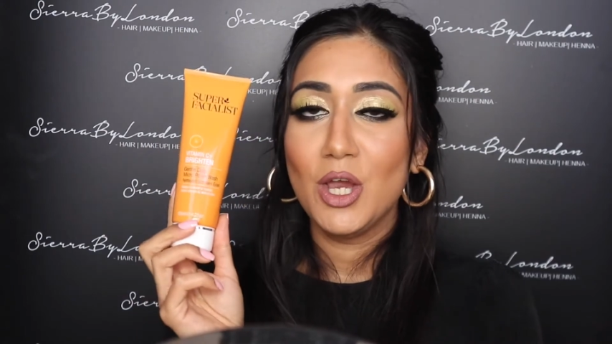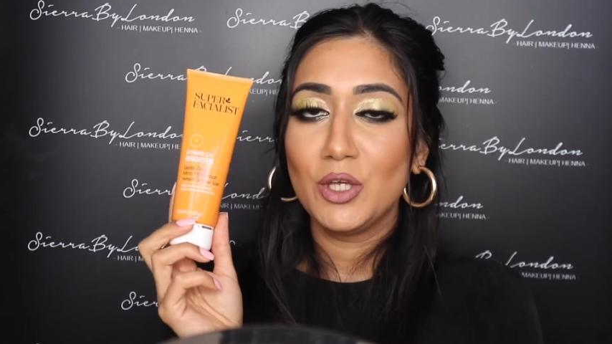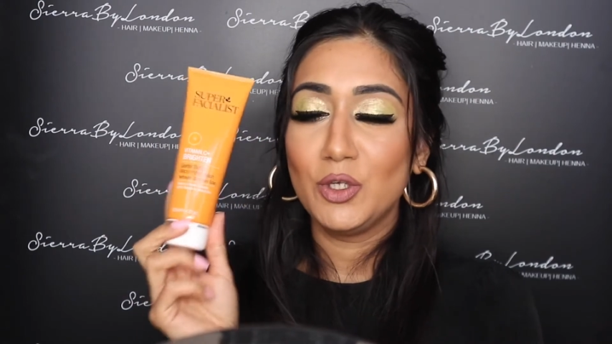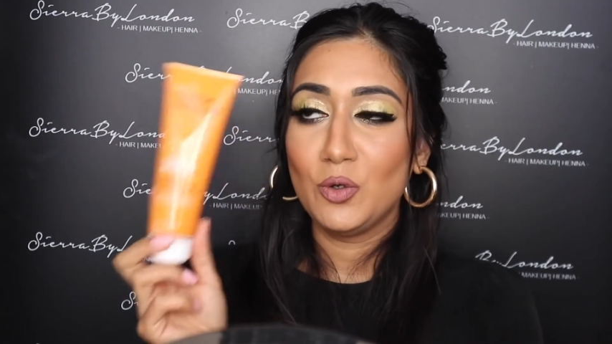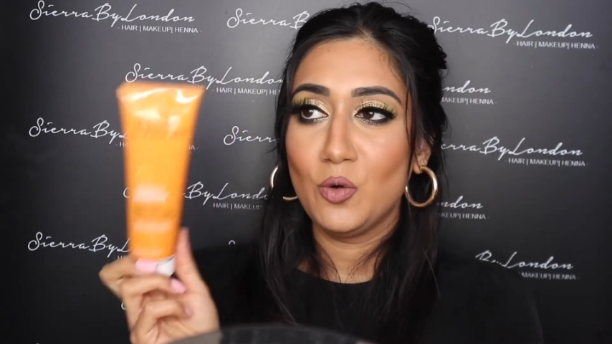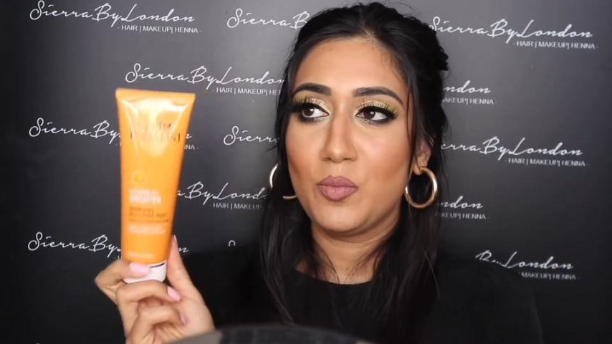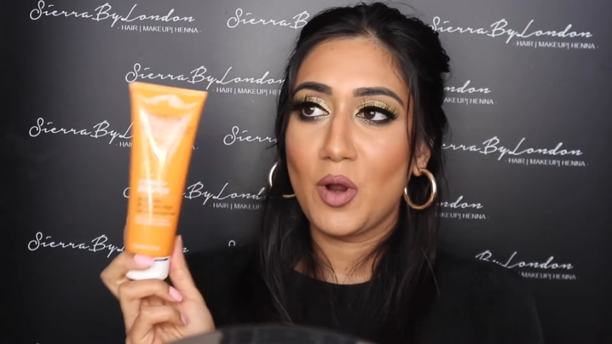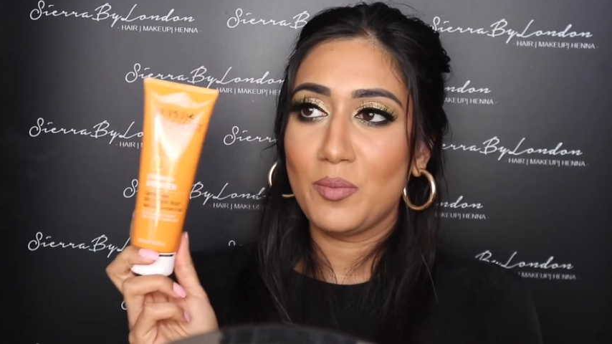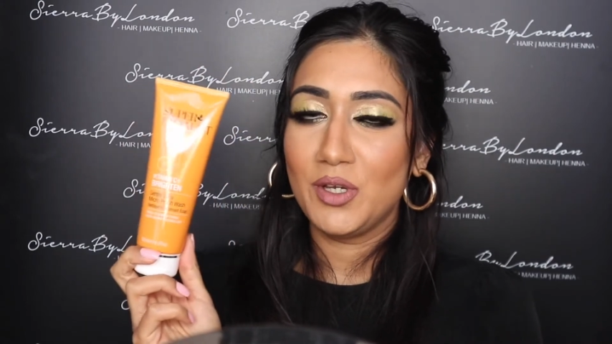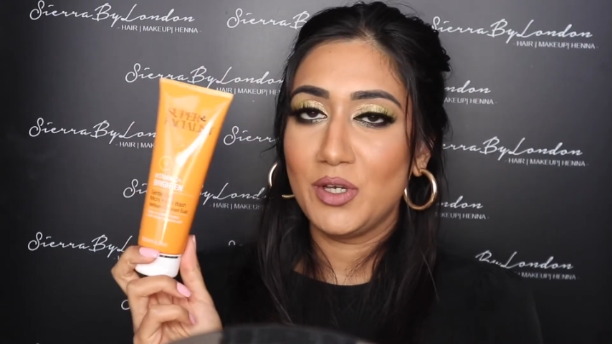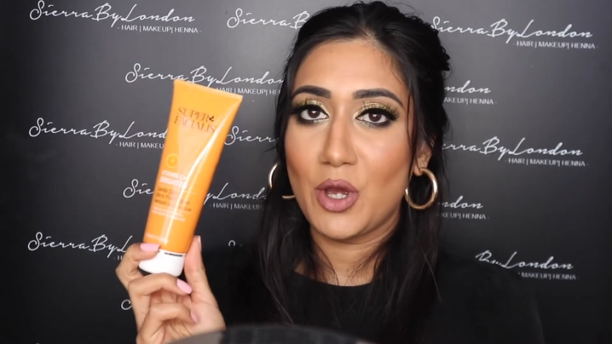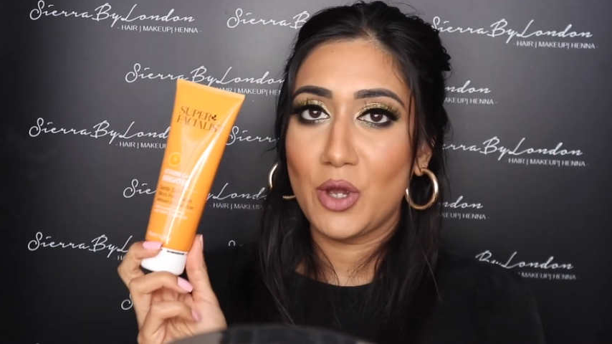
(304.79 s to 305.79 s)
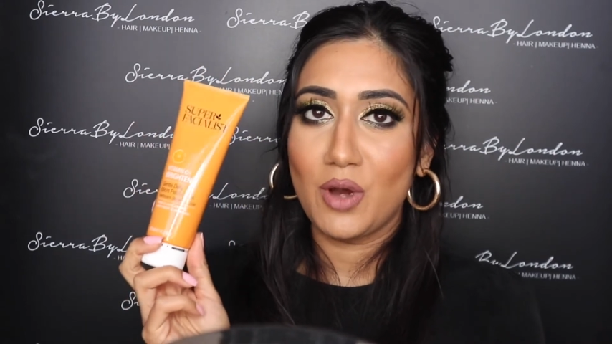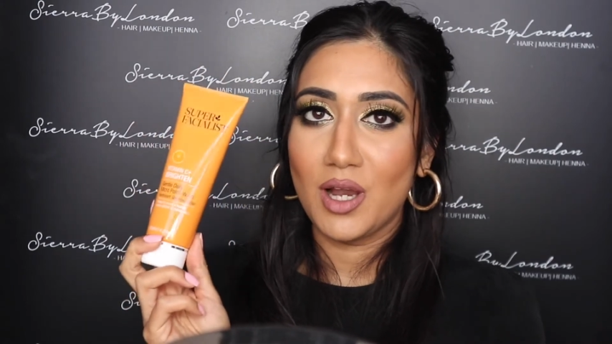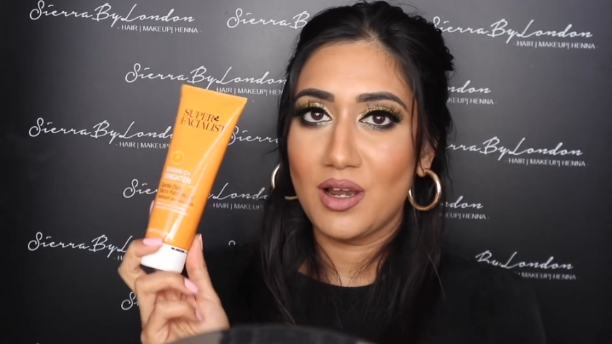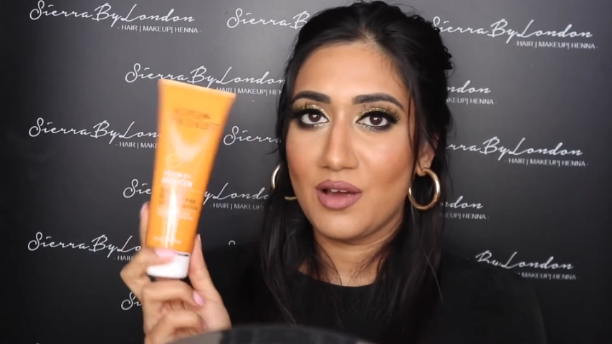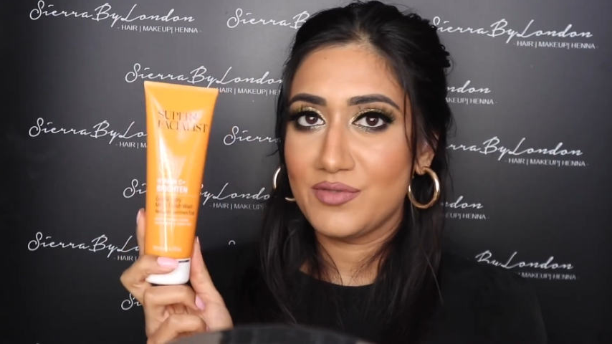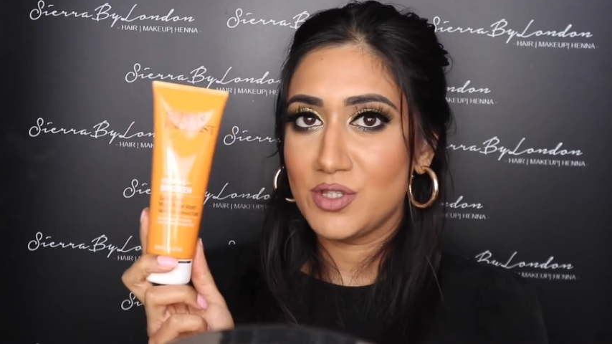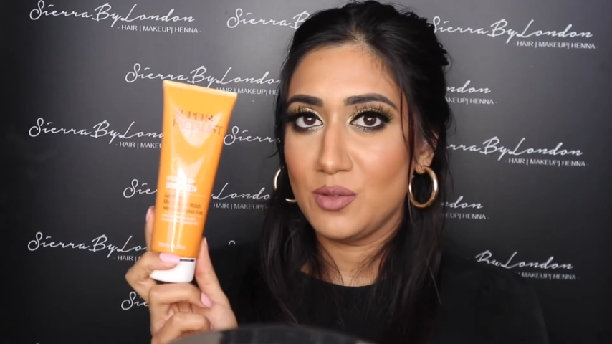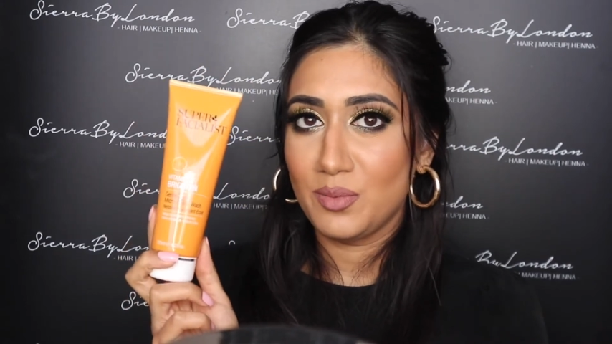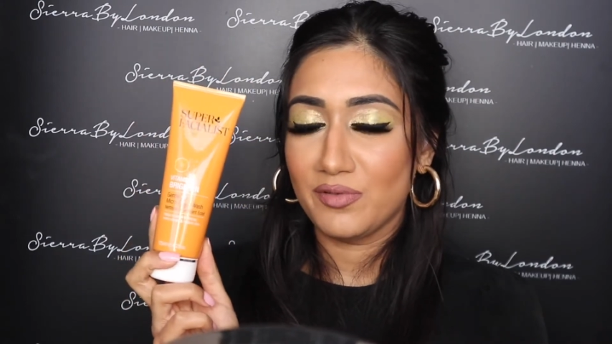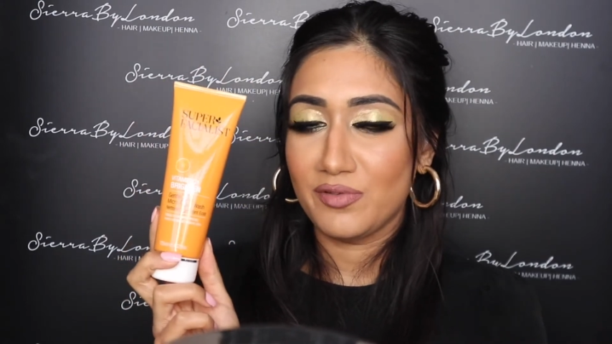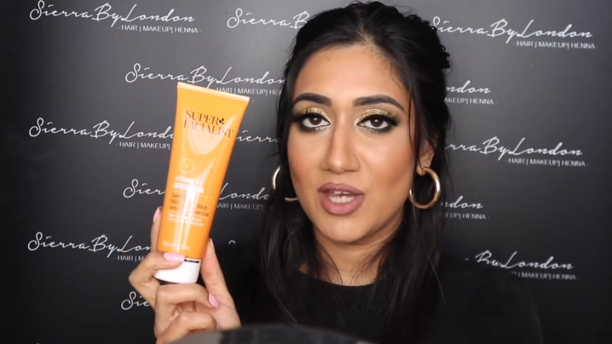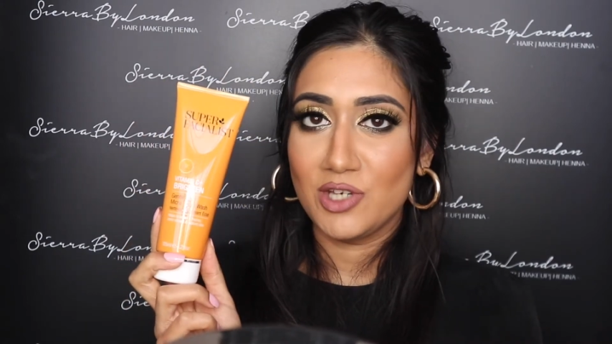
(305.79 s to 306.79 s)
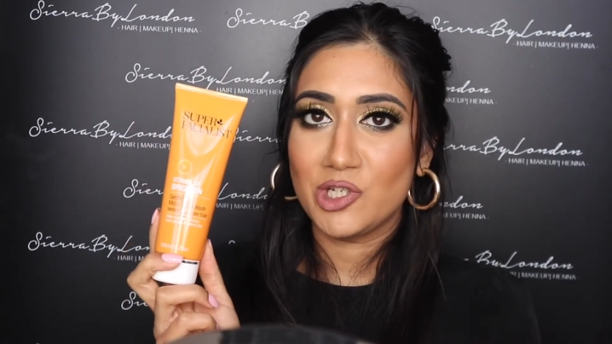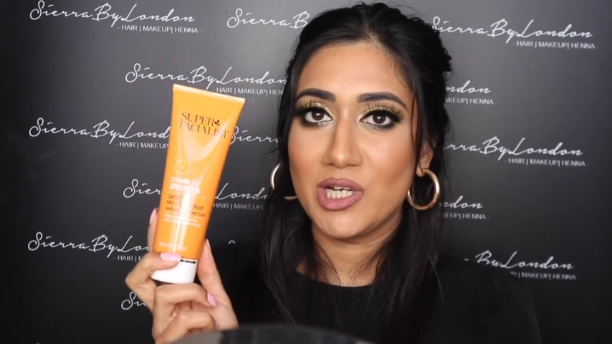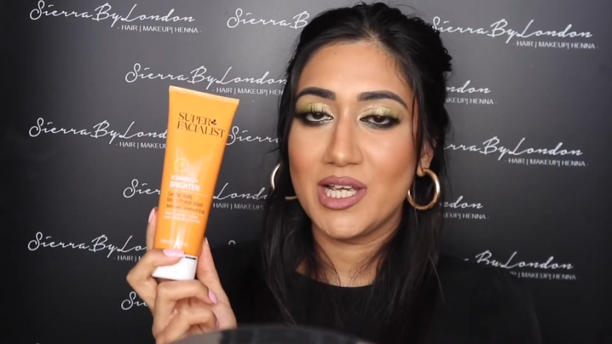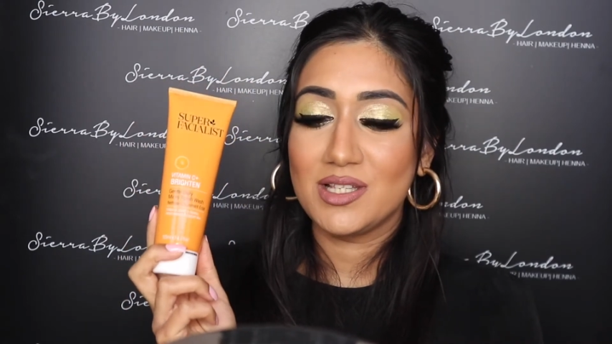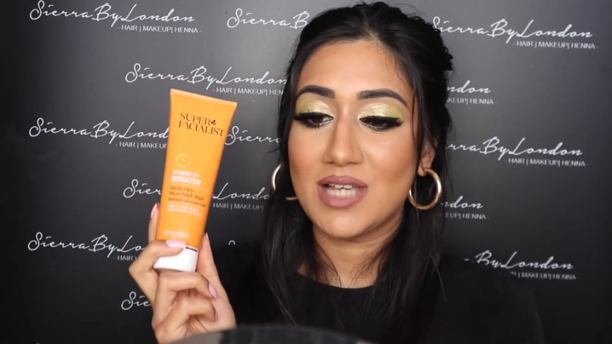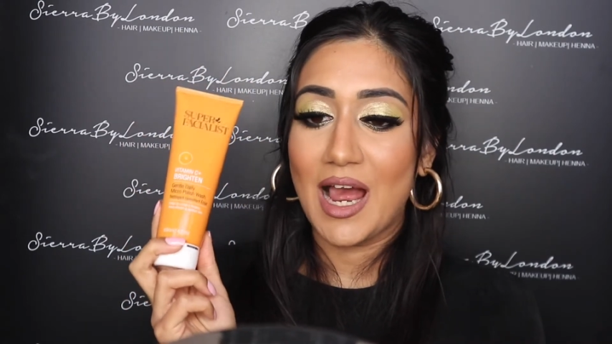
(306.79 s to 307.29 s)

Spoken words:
You all probably know I love Super Facialist,